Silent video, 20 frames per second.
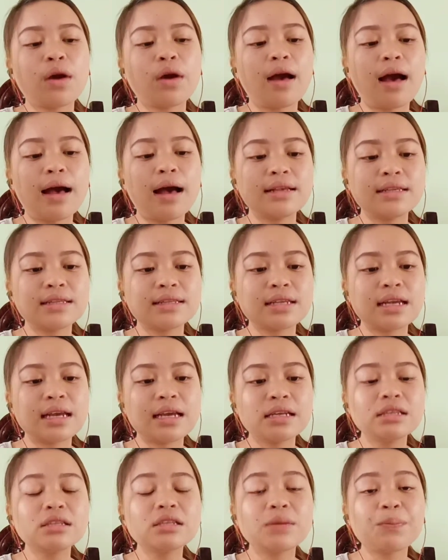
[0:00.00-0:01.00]
as
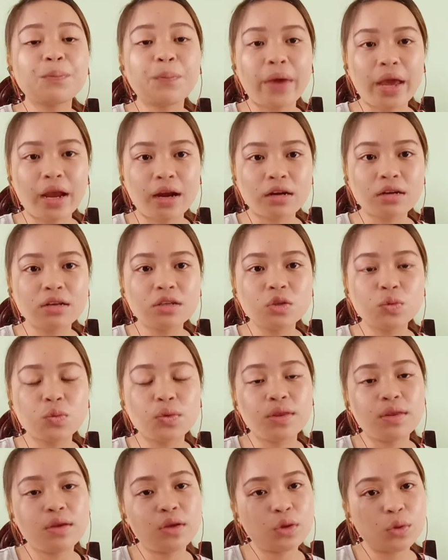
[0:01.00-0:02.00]
it pairs
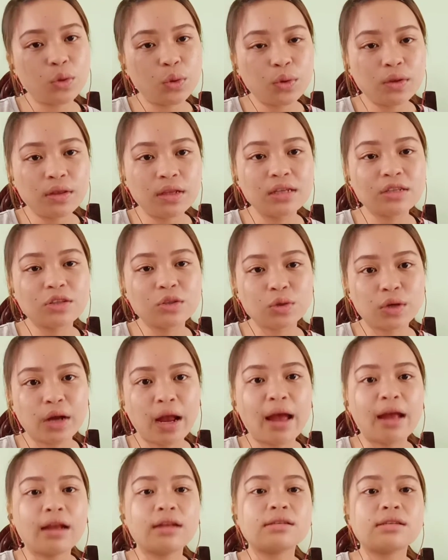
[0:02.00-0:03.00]
with the newly
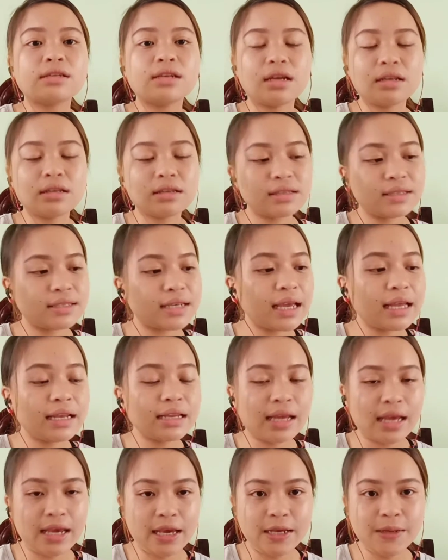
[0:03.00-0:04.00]
strand
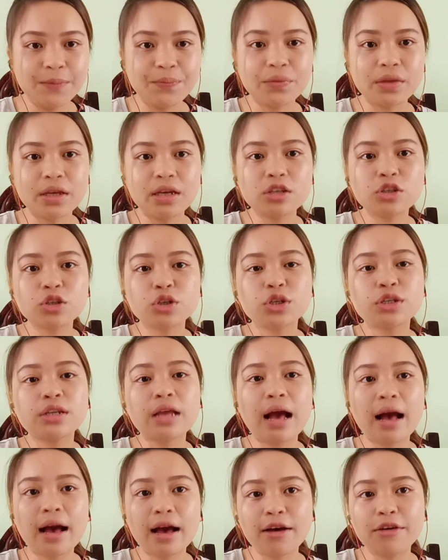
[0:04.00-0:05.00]
DNA, it should
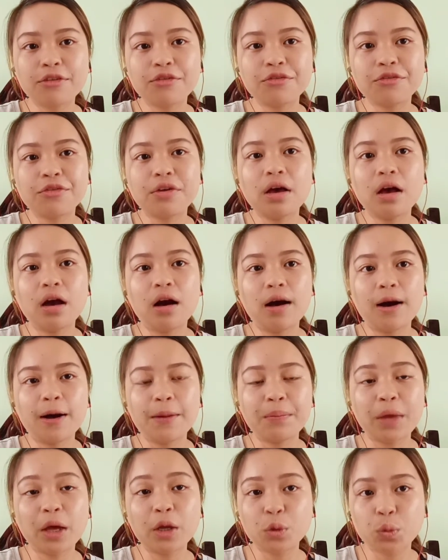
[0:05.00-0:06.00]
have
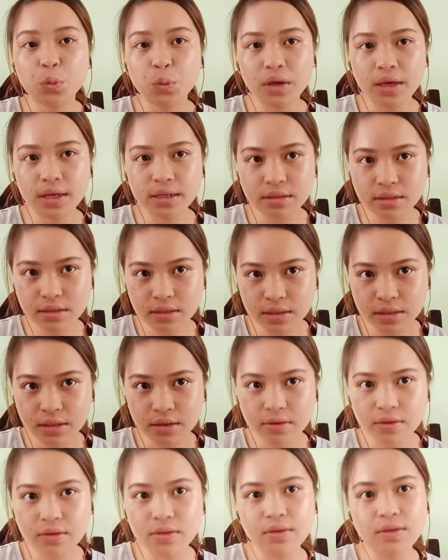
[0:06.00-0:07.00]
unwind
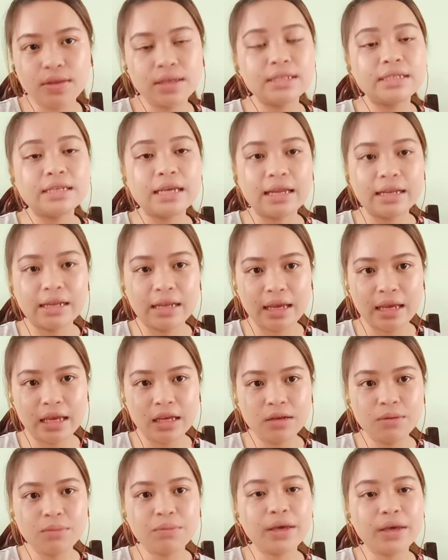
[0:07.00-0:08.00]
the
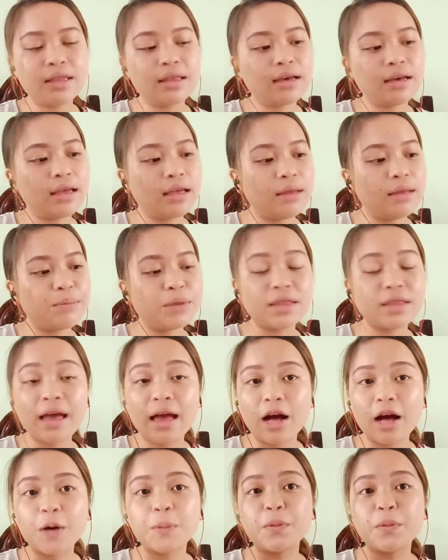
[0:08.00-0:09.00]
DNA by the
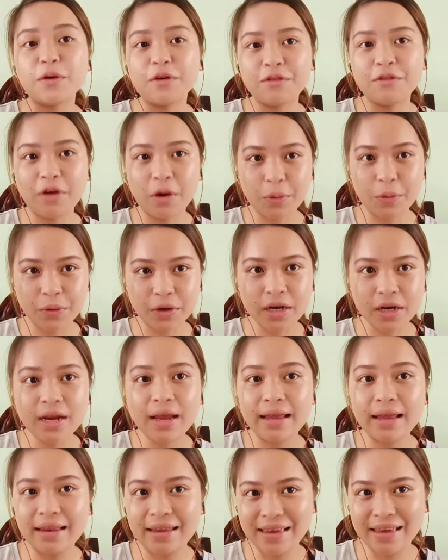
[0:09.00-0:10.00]
help of our
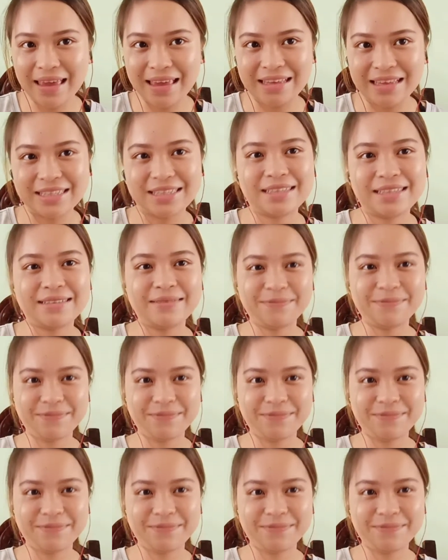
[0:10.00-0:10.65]
helicase.